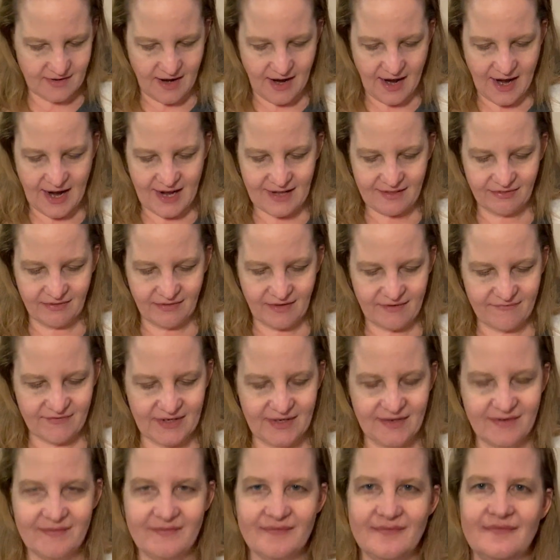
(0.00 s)
I love
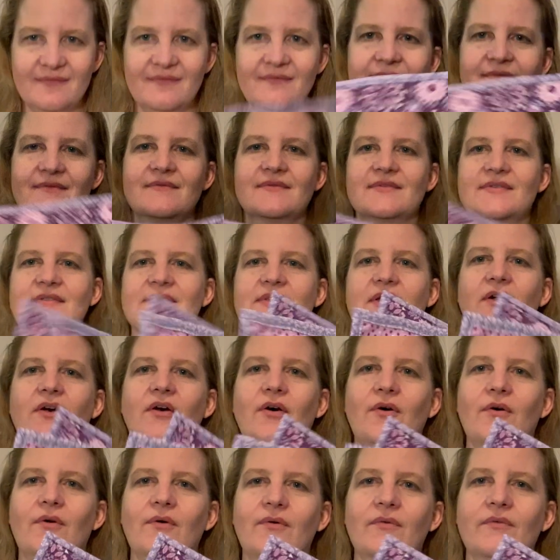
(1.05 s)
it.
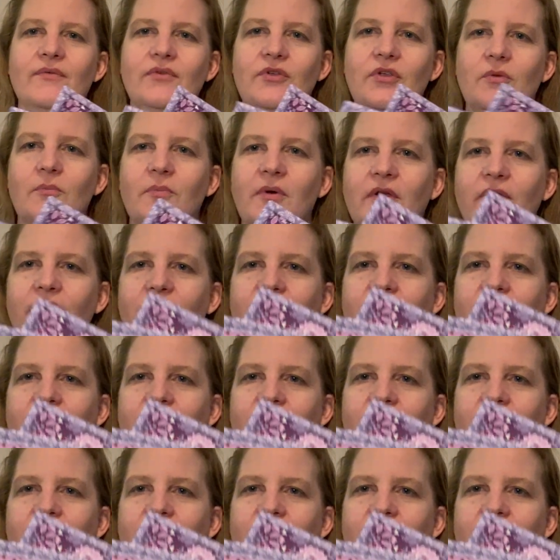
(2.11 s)
So you can put your